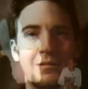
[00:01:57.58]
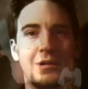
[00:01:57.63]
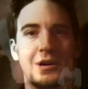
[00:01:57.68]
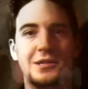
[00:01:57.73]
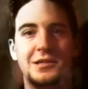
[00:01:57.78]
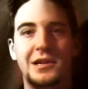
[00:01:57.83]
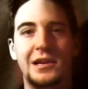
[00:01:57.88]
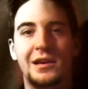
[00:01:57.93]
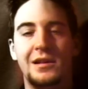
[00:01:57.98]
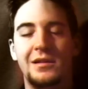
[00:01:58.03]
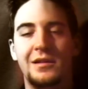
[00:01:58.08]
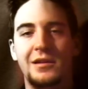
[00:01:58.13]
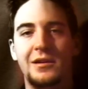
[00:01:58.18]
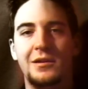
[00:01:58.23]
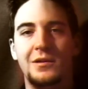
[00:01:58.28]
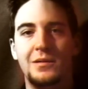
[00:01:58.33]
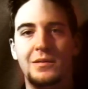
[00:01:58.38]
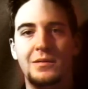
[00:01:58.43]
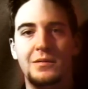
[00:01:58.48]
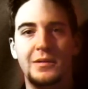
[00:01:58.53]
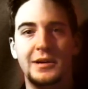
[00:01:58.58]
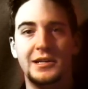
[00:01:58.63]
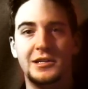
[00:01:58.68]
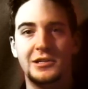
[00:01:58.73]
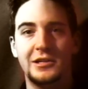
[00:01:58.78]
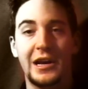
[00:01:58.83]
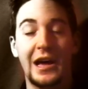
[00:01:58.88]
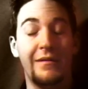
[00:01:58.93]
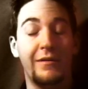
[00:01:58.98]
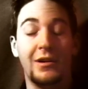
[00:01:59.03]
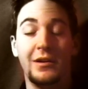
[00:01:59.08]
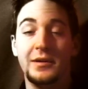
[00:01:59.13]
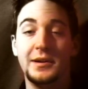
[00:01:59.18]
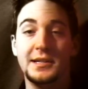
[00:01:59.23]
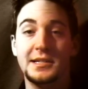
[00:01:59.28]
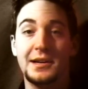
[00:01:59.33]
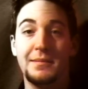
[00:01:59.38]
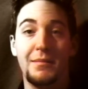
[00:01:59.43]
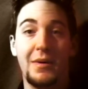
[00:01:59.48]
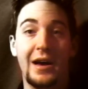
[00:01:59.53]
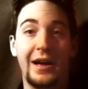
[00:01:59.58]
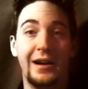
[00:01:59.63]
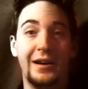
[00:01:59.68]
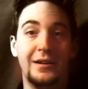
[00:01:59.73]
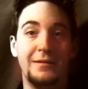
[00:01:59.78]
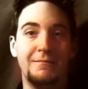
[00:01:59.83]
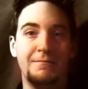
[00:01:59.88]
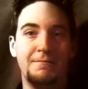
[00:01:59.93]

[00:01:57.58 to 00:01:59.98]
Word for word: what she can do, which I've always admired.